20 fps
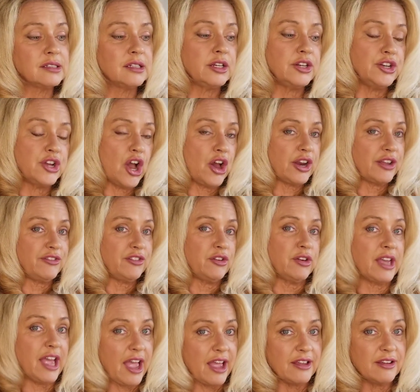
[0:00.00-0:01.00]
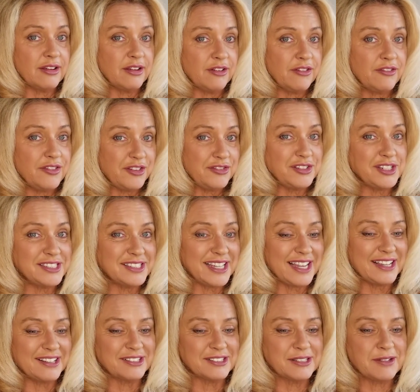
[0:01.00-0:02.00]
not if you get 50
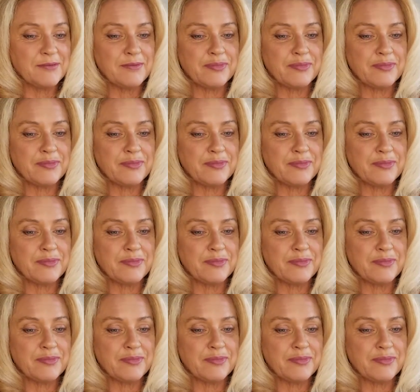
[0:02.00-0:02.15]
sales.